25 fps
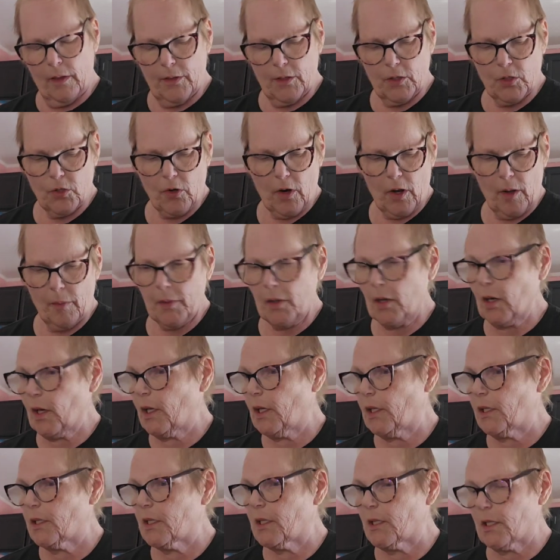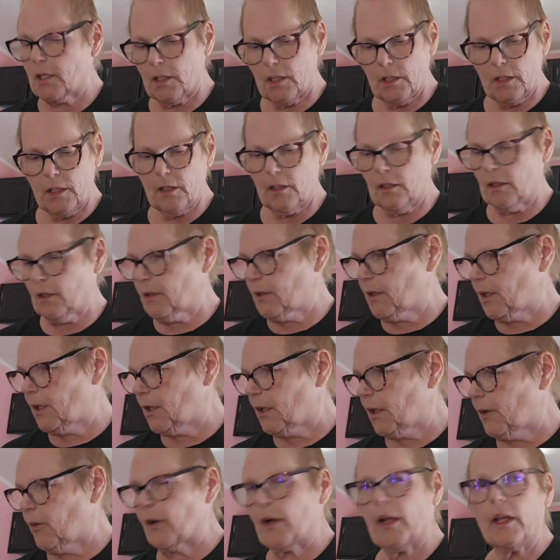the strawberries,
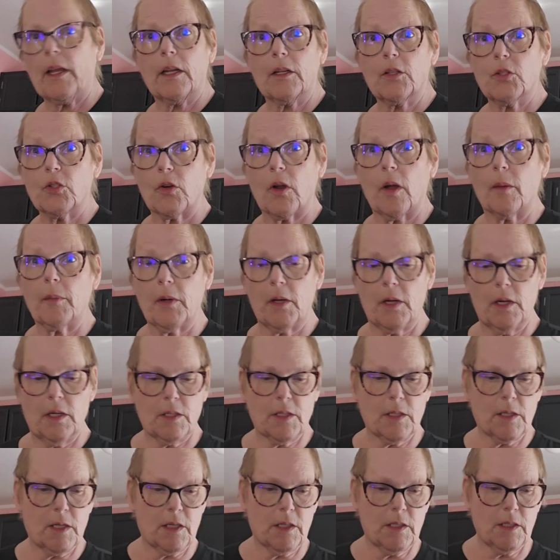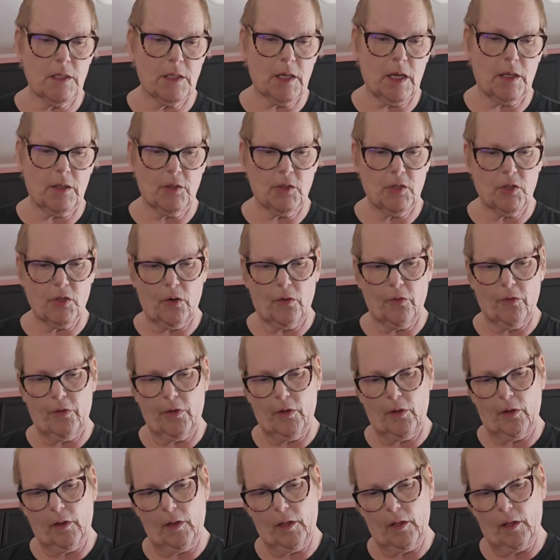the organic strawberries, because I just don't
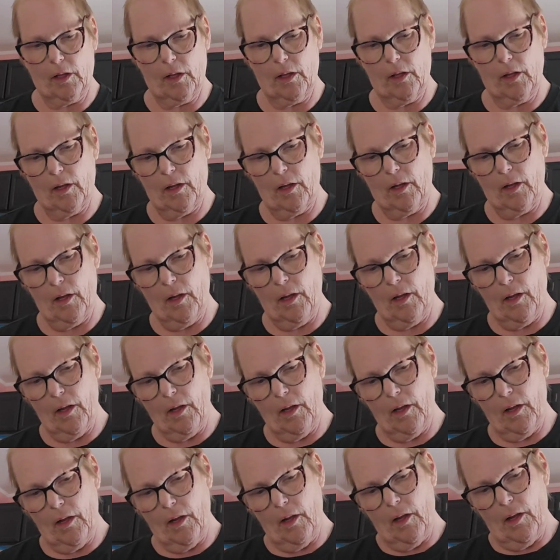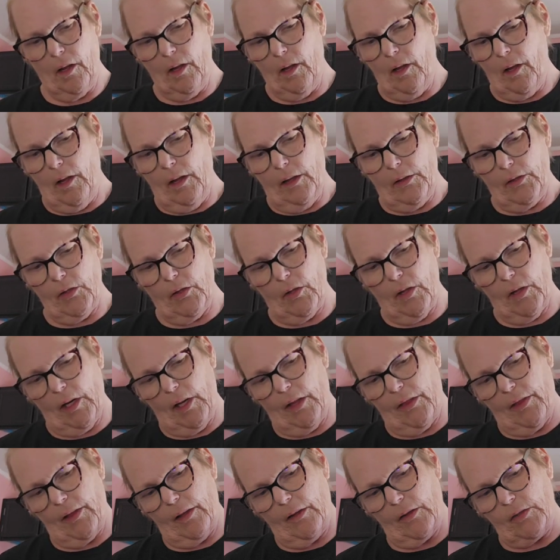feel like doing
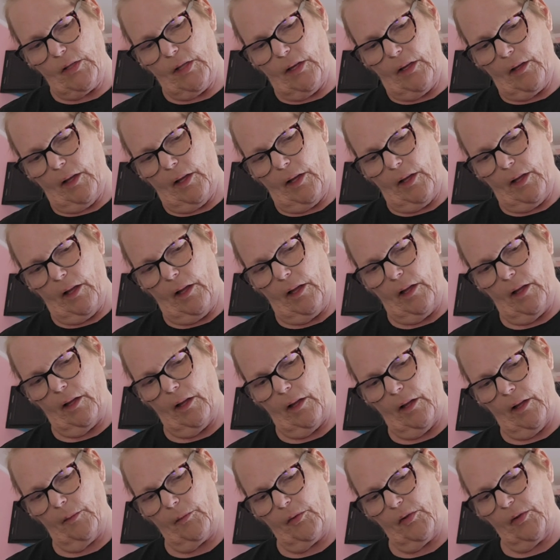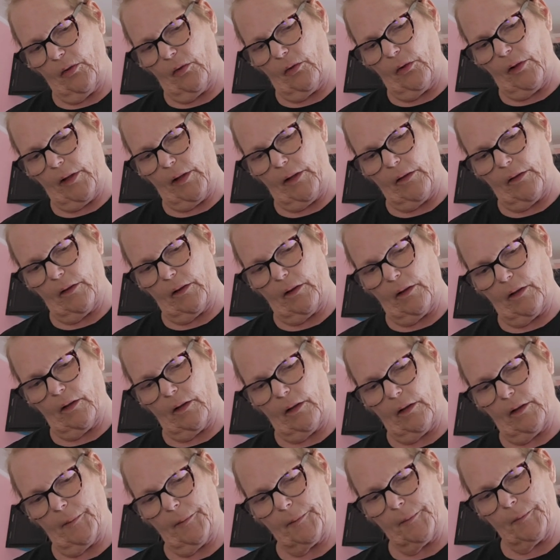anything else. Okay, I'm so
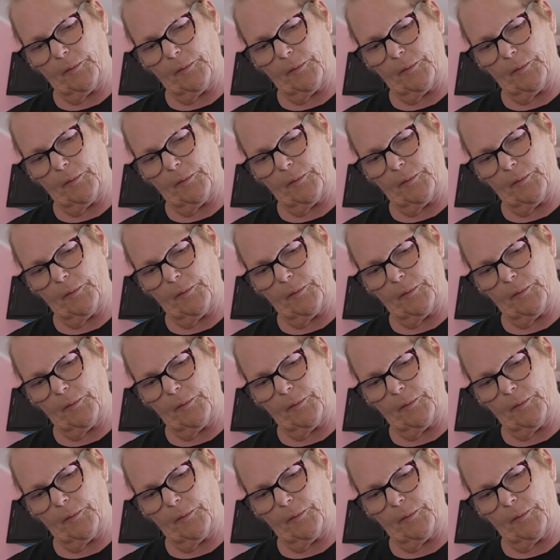lazy.